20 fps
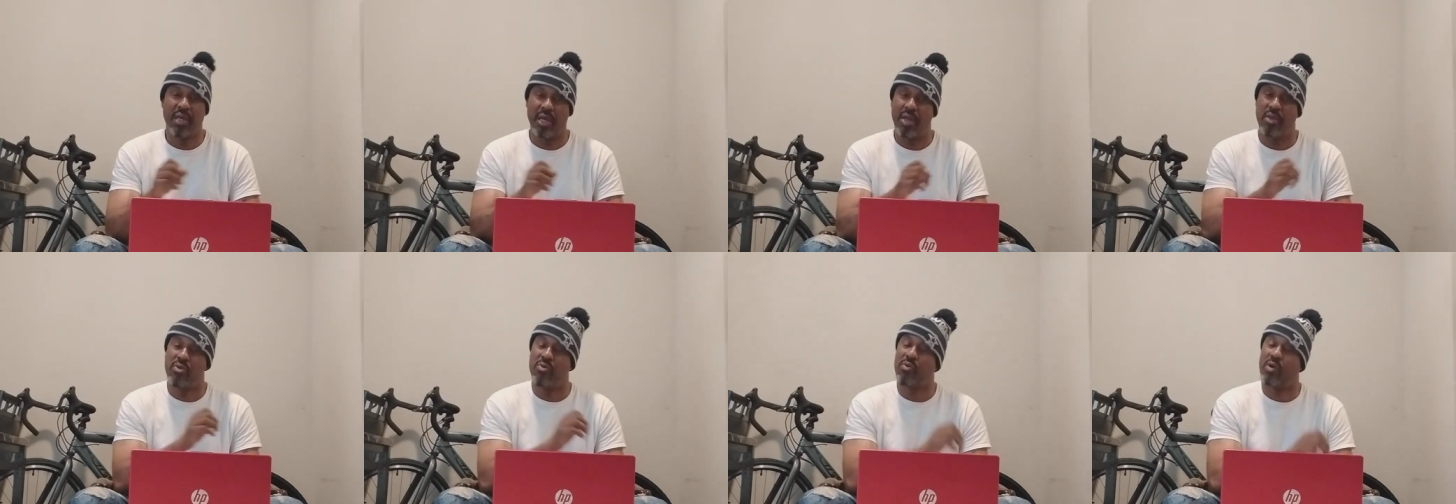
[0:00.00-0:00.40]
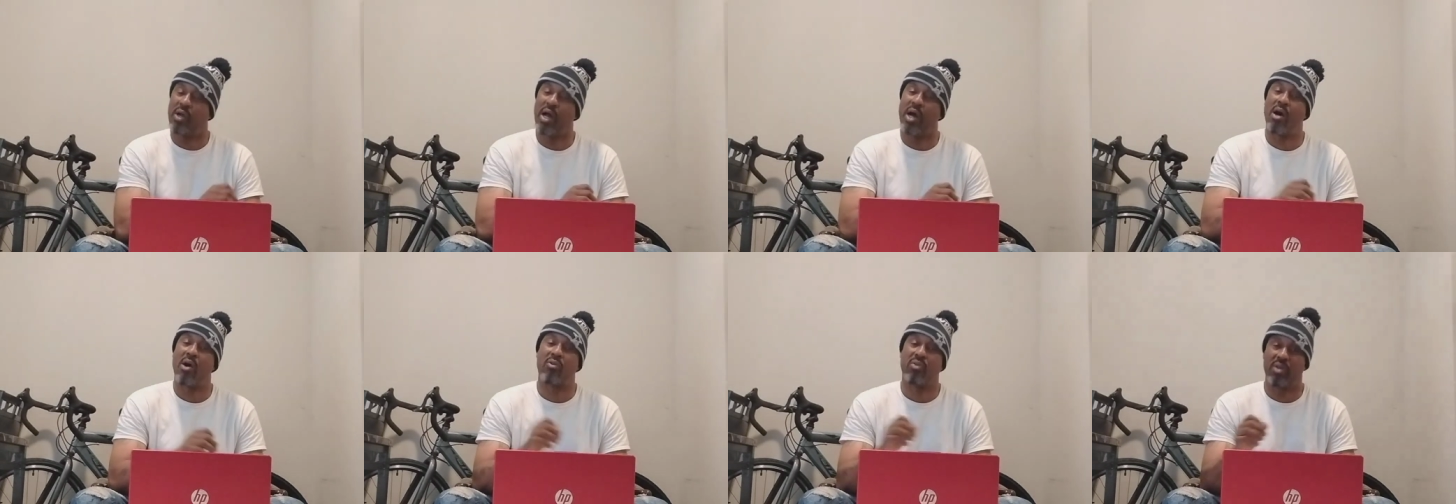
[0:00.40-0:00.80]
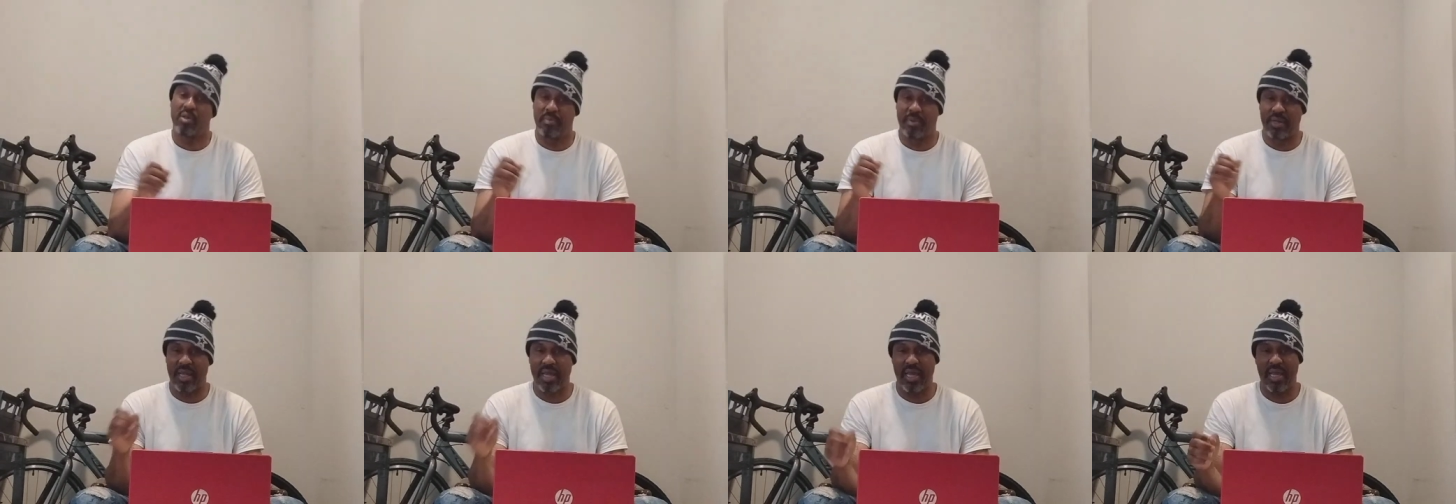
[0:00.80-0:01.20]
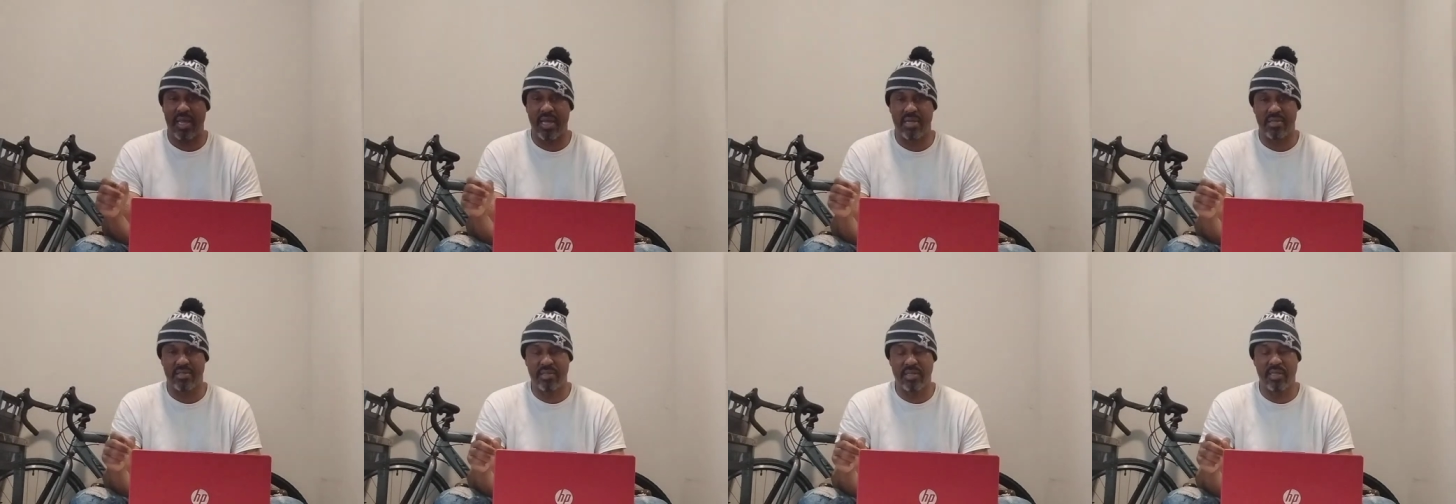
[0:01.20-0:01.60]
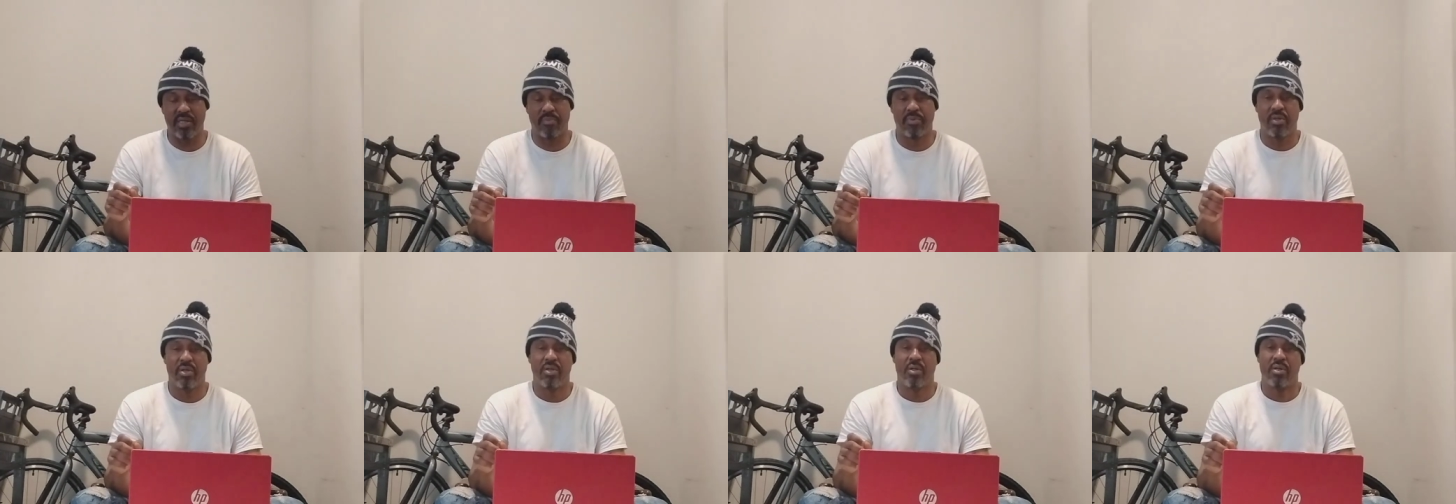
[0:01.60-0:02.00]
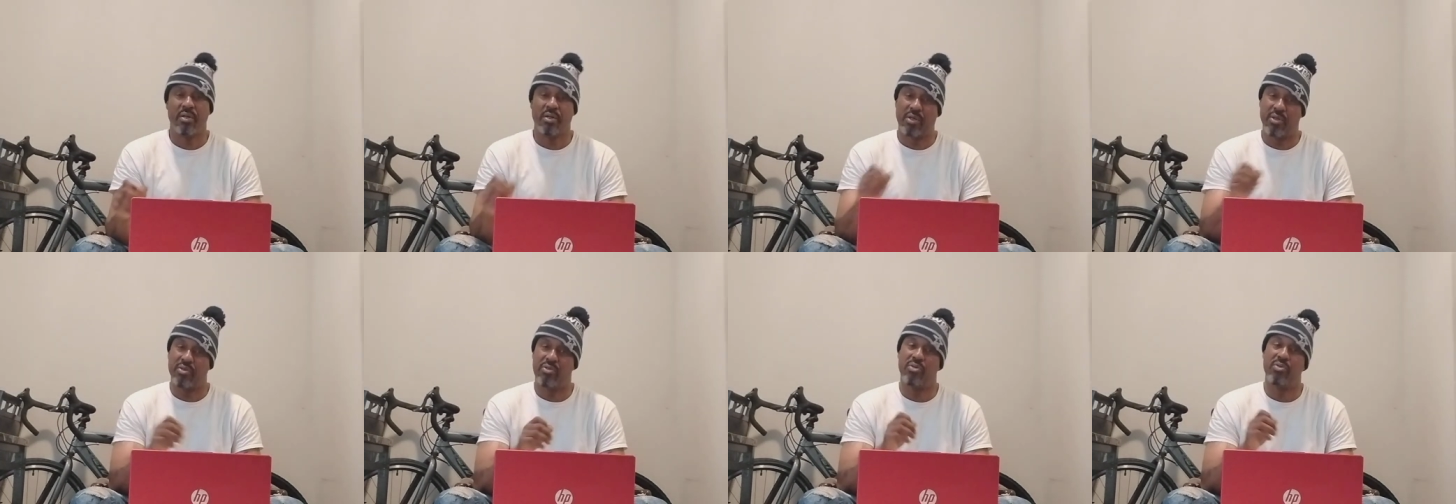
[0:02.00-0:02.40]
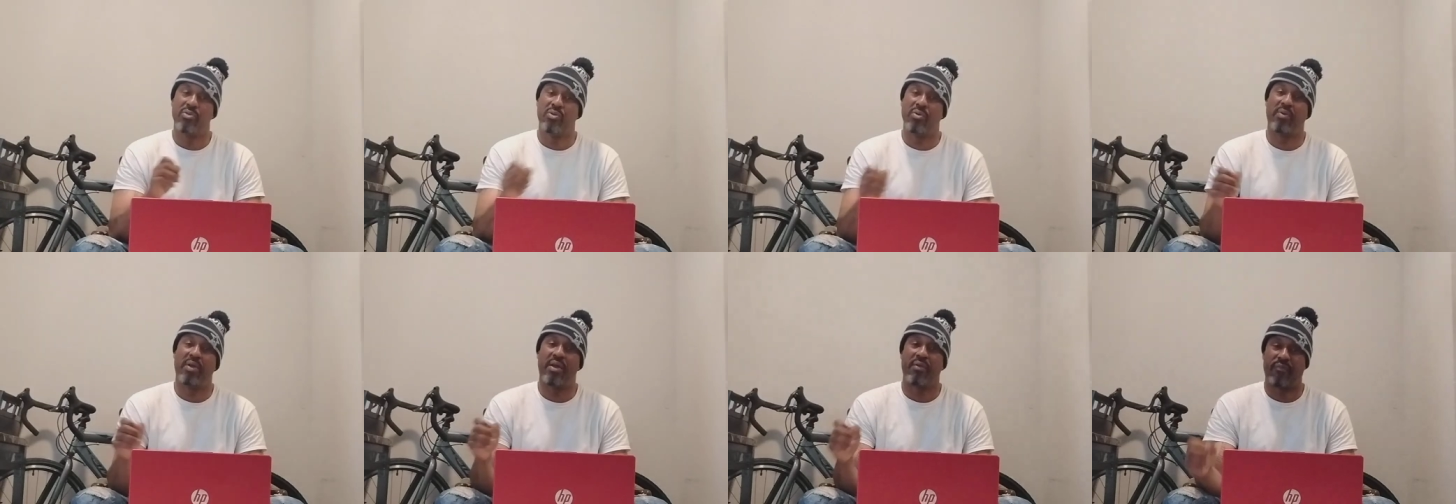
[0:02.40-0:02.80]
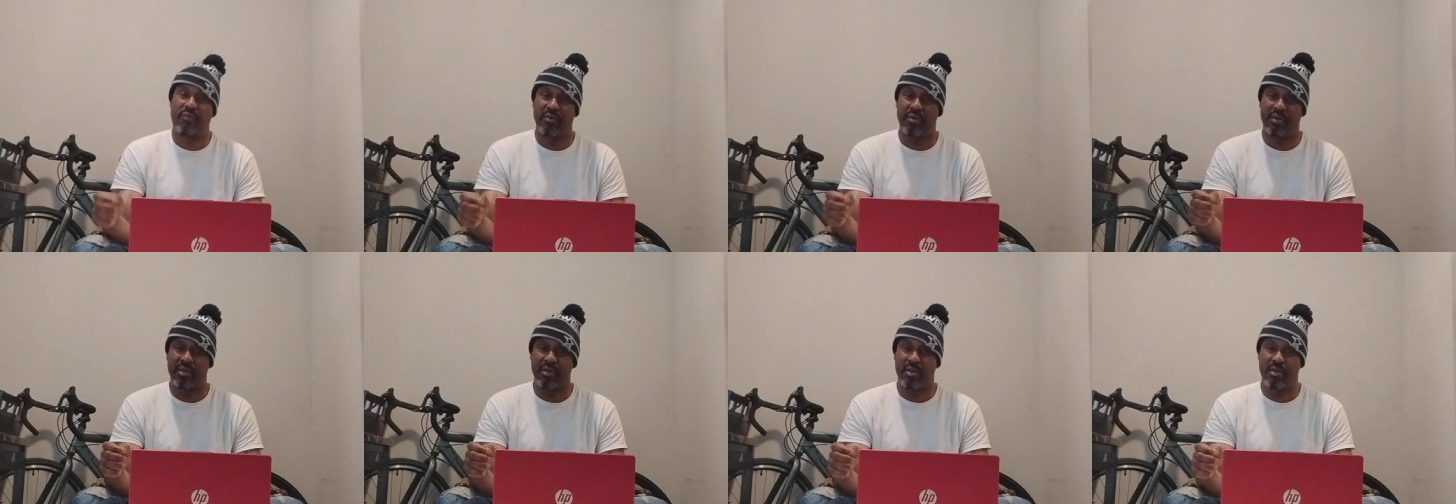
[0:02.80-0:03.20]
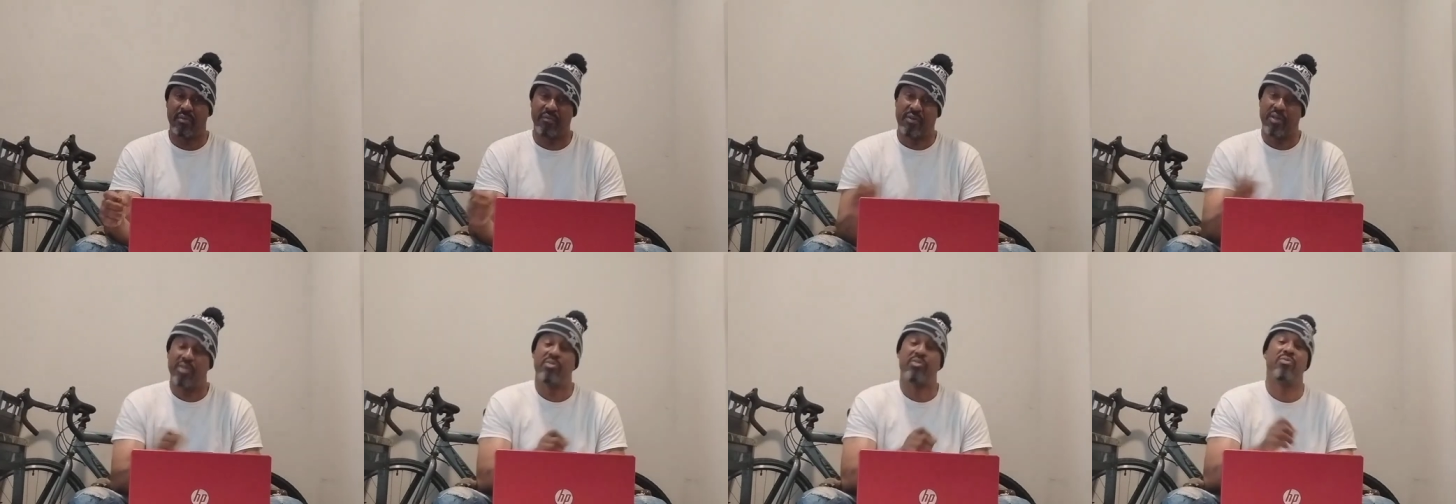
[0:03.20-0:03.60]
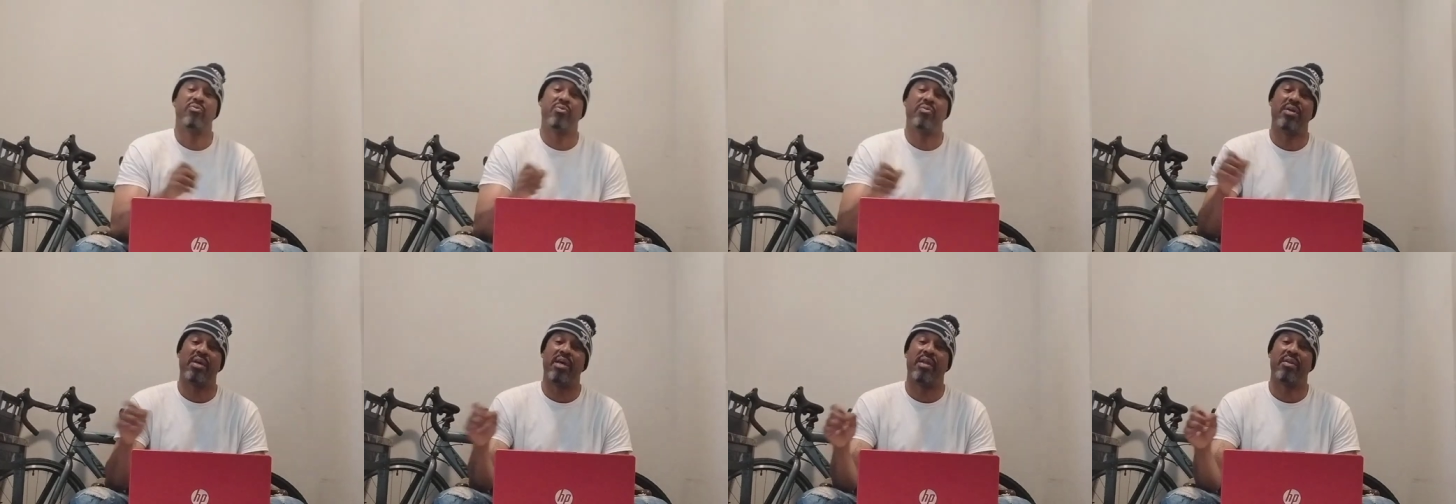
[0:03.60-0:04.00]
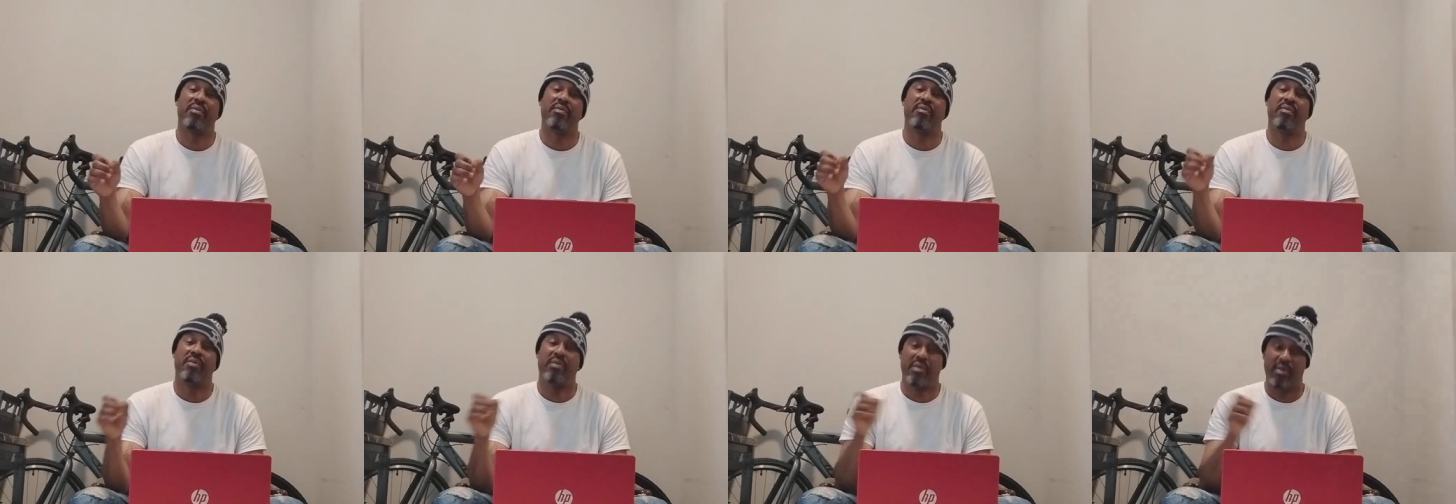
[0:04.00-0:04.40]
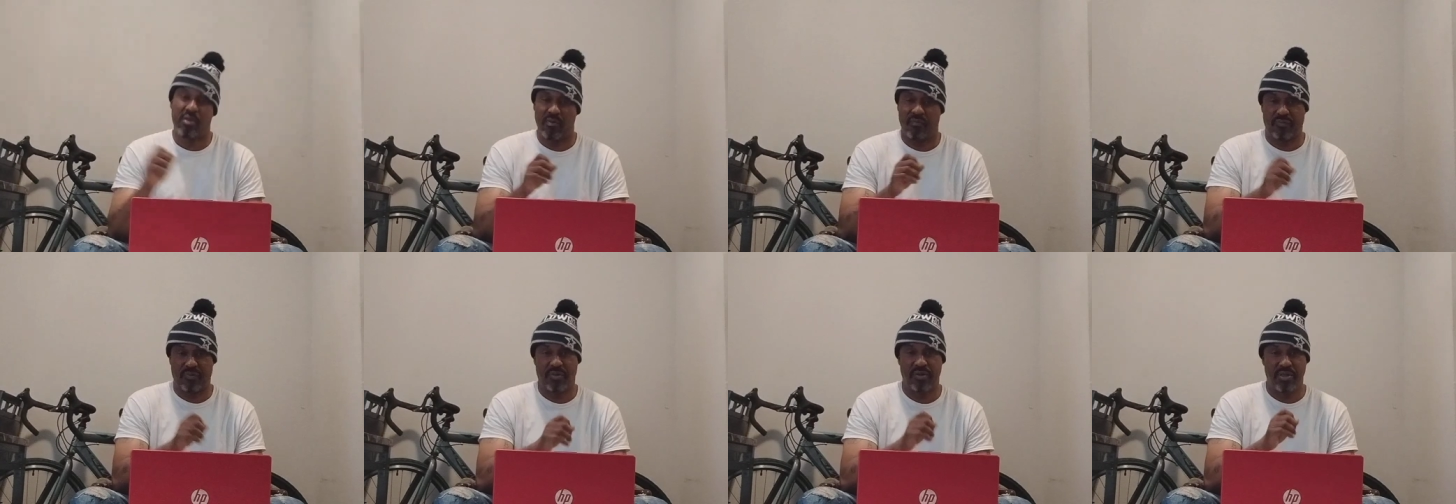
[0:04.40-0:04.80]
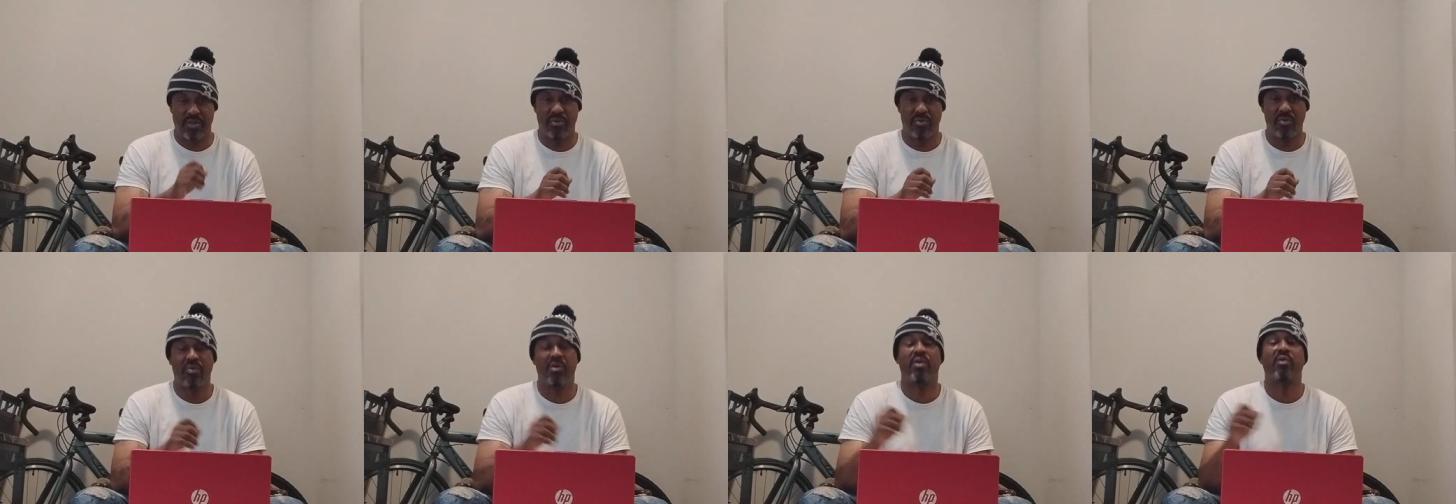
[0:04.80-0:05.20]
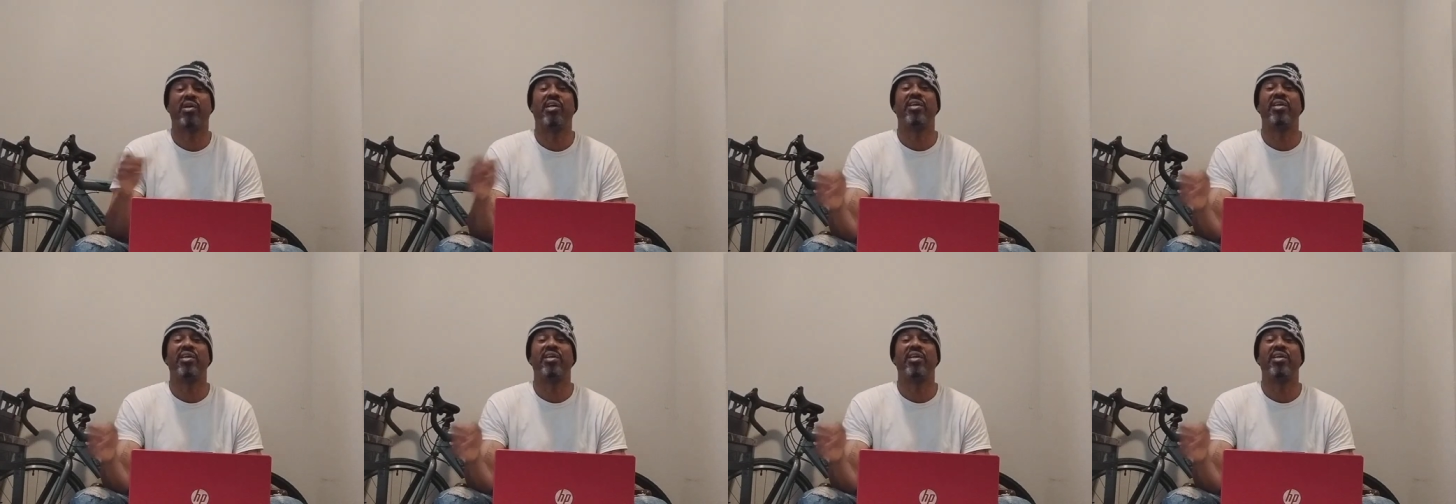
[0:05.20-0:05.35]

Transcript: and you call them and ask them, could you do that for them? Could you do that for you?